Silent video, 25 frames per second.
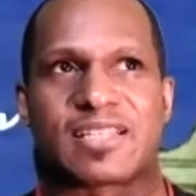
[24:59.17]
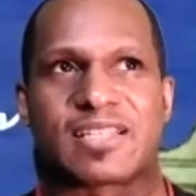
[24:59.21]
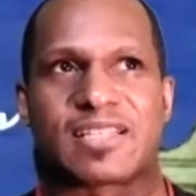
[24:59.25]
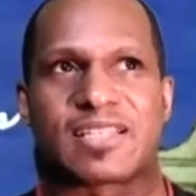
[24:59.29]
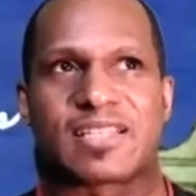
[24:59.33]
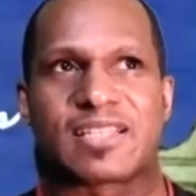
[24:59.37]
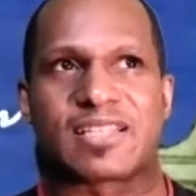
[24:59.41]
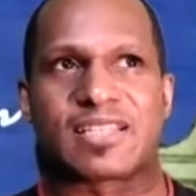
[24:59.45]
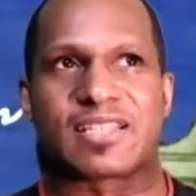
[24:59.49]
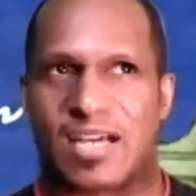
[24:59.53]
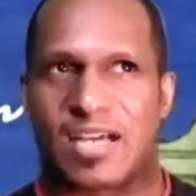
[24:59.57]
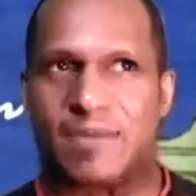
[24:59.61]

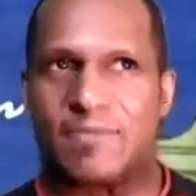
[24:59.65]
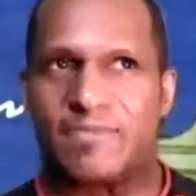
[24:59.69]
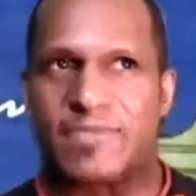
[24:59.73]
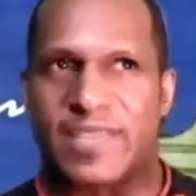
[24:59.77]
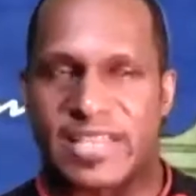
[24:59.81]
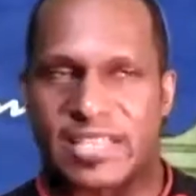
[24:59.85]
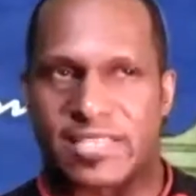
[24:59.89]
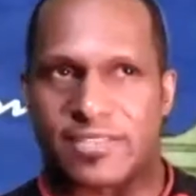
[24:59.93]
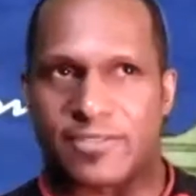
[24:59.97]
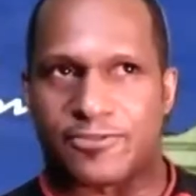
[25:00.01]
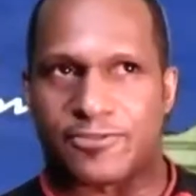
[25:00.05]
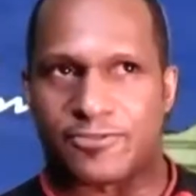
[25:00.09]
for some
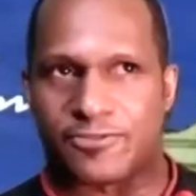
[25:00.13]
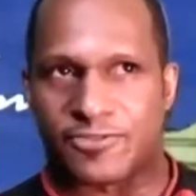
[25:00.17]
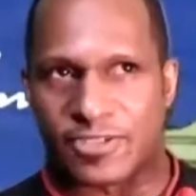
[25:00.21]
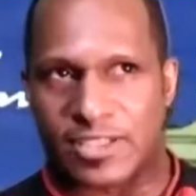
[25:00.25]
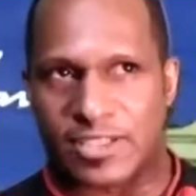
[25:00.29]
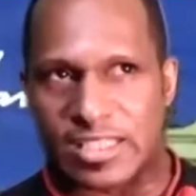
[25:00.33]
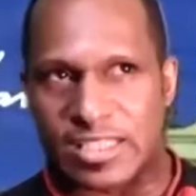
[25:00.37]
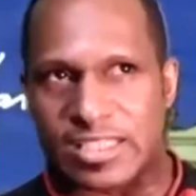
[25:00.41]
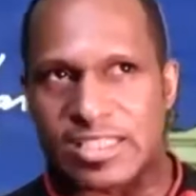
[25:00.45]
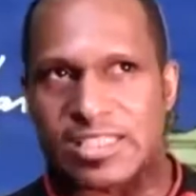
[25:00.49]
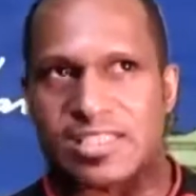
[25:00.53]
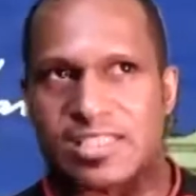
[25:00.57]
there's a
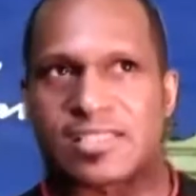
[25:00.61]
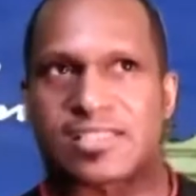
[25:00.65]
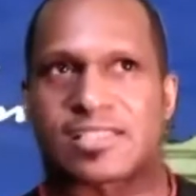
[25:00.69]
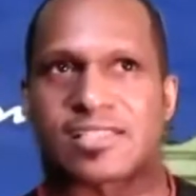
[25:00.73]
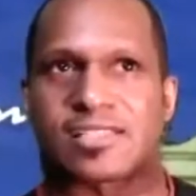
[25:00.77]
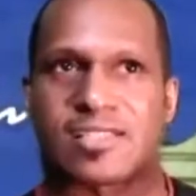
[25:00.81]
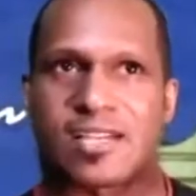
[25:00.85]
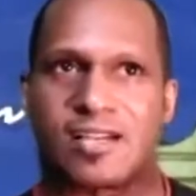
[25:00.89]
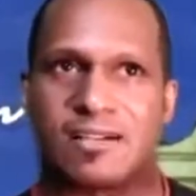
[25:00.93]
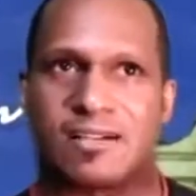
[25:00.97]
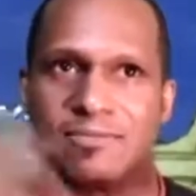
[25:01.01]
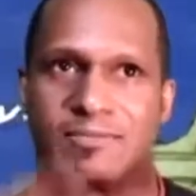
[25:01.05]
fee,
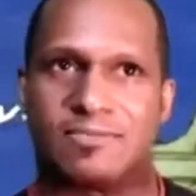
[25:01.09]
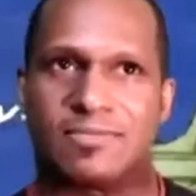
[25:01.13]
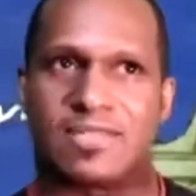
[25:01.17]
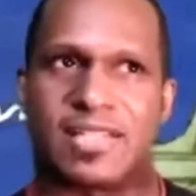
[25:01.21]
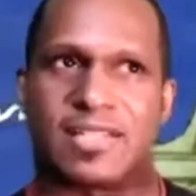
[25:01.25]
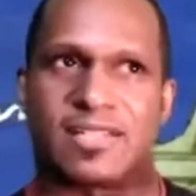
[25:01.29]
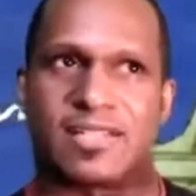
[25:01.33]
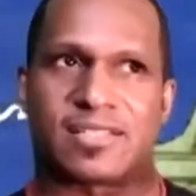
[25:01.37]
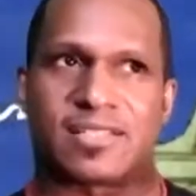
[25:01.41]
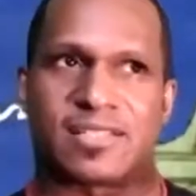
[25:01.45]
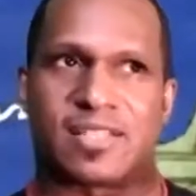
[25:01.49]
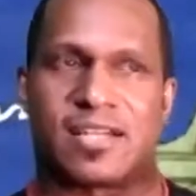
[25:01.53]
some
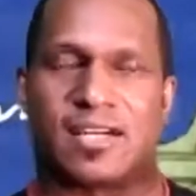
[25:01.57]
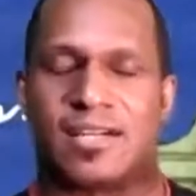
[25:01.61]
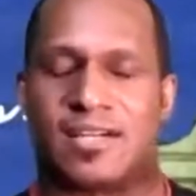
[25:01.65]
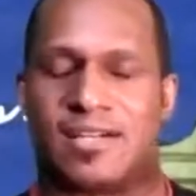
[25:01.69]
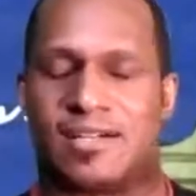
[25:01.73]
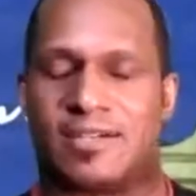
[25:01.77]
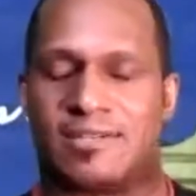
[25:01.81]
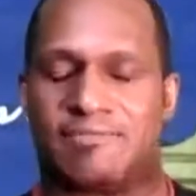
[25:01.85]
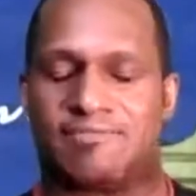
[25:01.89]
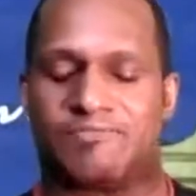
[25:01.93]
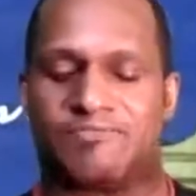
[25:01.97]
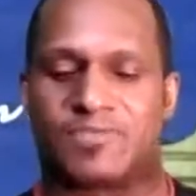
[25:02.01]
there's
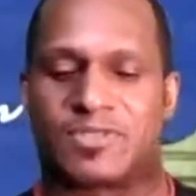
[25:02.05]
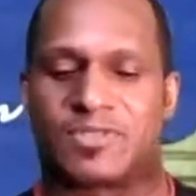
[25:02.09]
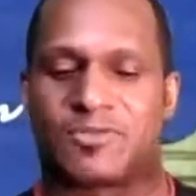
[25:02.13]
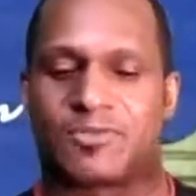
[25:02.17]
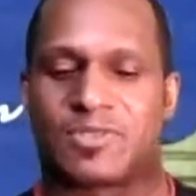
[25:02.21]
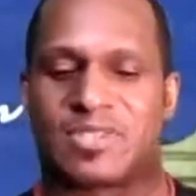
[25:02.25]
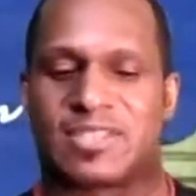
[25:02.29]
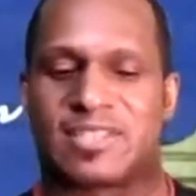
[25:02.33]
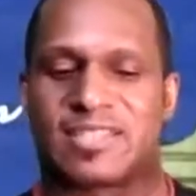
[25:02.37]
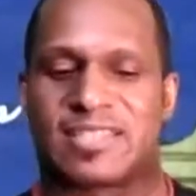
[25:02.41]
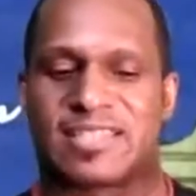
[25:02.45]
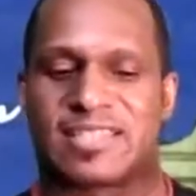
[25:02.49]

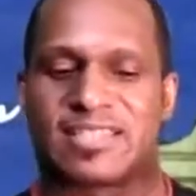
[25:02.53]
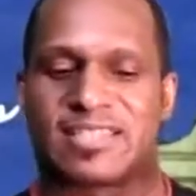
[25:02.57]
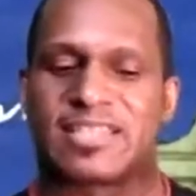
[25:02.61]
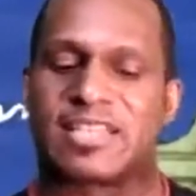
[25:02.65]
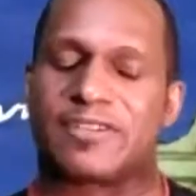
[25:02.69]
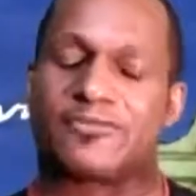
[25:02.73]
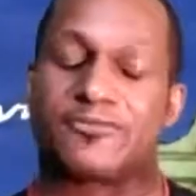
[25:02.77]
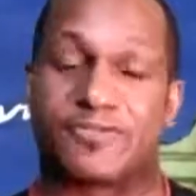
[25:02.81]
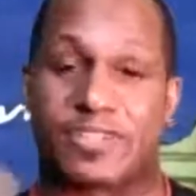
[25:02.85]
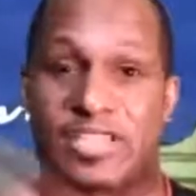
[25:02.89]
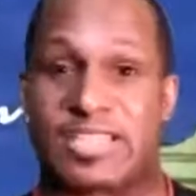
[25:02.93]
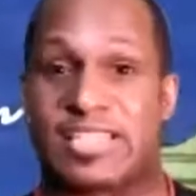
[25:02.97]
the
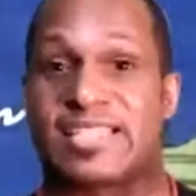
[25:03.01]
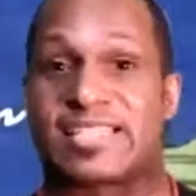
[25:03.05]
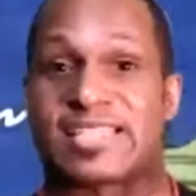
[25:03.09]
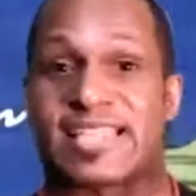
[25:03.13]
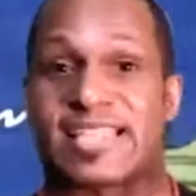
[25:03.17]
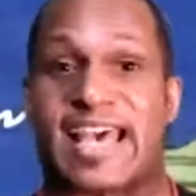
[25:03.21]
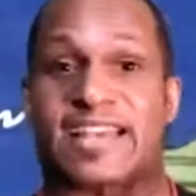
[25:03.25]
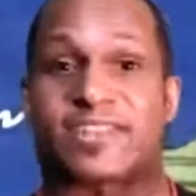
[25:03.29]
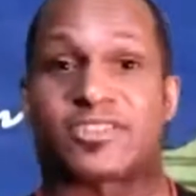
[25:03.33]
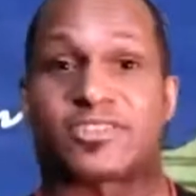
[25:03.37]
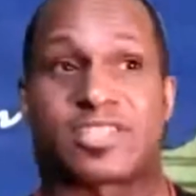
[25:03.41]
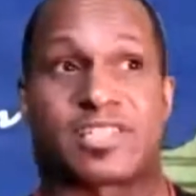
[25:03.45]
fee is
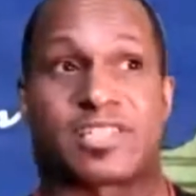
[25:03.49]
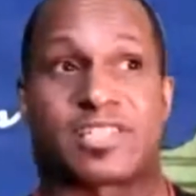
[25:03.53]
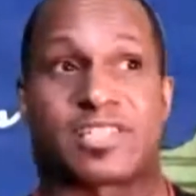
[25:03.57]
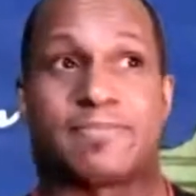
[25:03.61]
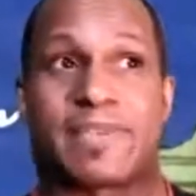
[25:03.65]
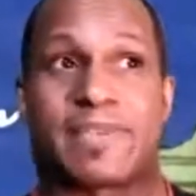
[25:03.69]
actually